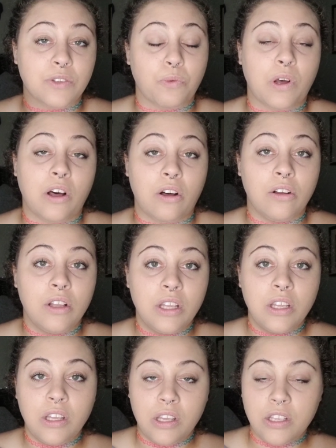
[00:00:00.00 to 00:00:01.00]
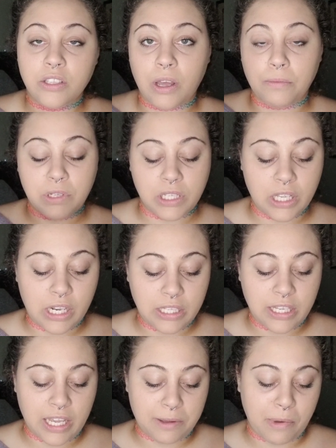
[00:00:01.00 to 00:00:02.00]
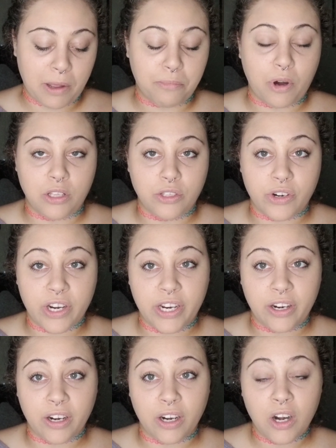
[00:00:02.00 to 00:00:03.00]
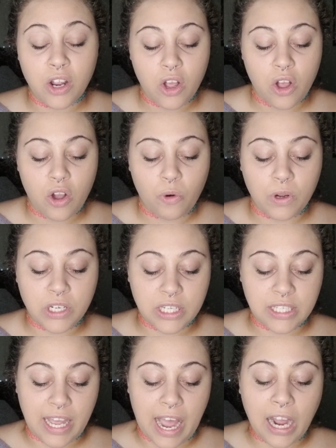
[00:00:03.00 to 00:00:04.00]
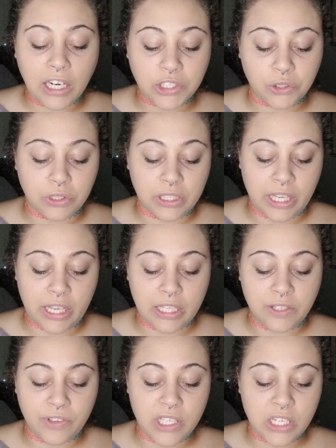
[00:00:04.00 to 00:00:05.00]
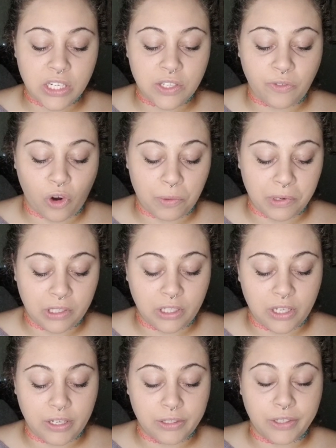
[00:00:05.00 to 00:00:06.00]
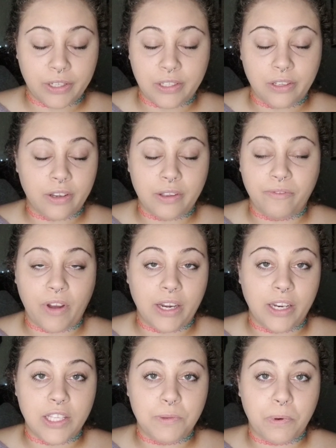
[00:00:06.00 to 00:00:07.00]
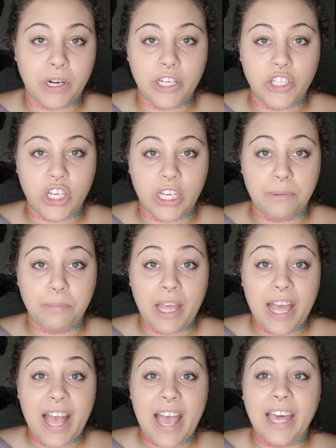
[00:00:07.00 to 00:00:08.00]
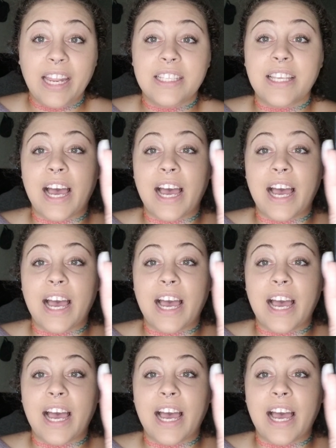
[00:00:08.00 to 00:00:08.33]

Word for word: as well so I'm just gonna take my bronzer here which is actually it's Physicians Formula. You can you can find it. It's pretty cheap, and it's